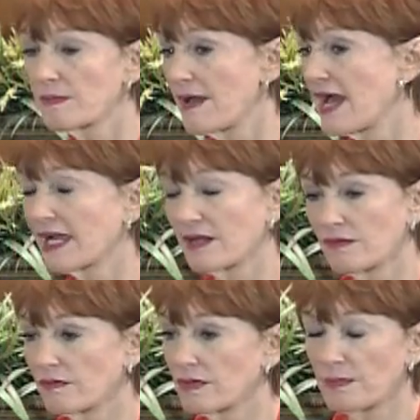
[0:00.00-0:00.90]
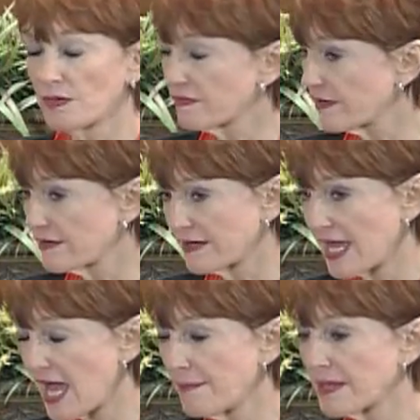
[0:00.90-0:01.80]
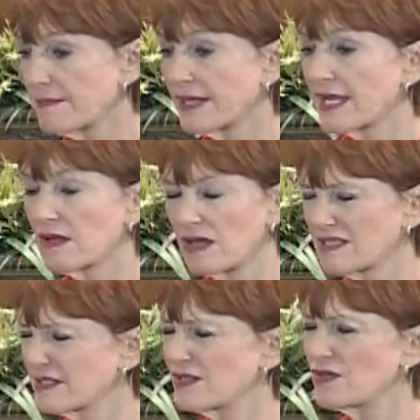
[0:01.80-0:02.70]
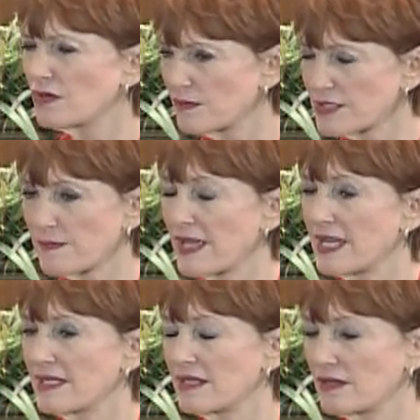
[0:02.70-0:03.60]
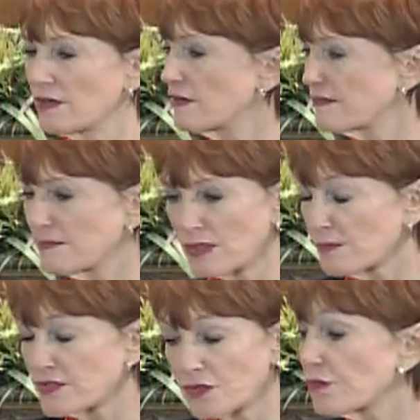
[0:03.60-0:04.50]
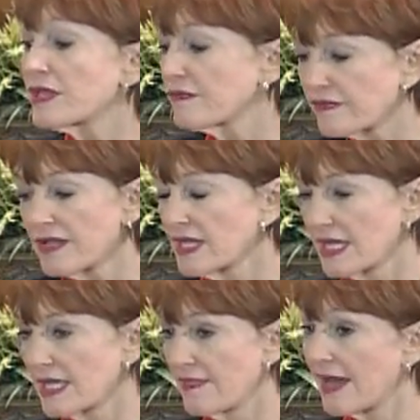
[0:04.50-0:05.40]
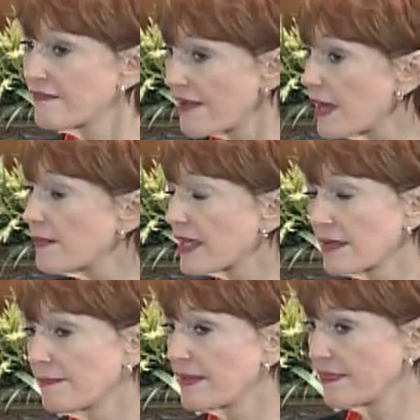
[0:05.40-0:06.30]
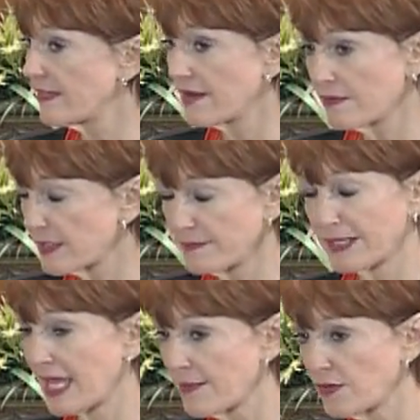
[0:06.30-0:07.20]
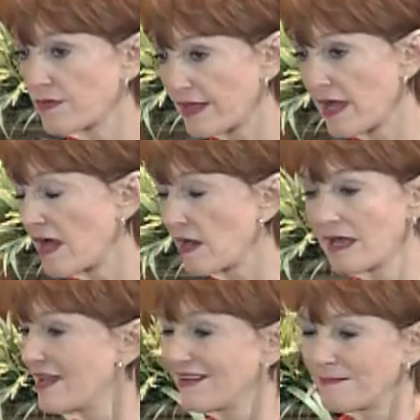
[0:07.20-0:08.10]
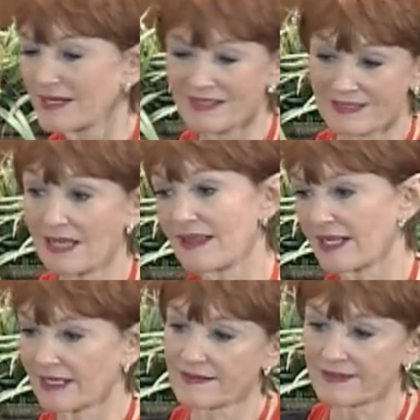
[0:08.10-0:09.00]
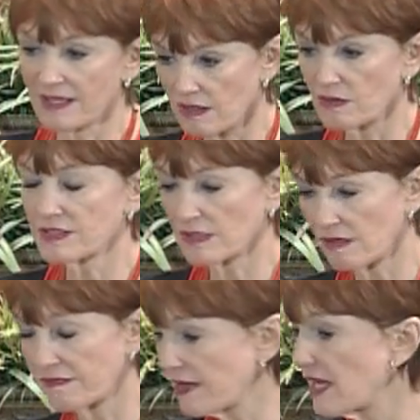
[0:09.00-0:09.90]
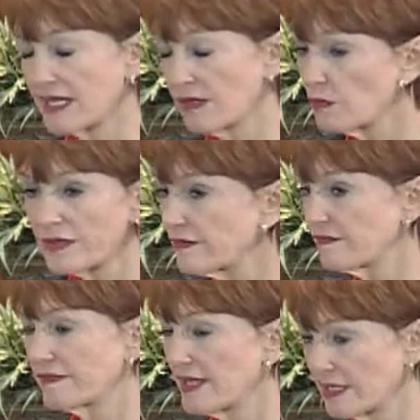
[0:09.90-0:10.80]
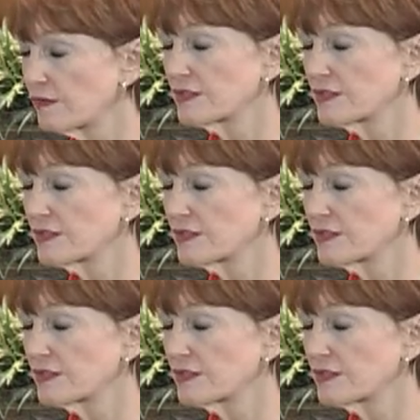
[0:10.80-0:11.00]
back and we're both very, very happy, but I caused enormous pain and enorm enormous grief in that family, but everybody became who they are. But it's not like I can say, oh, it's all fine. It wasn't fine, it was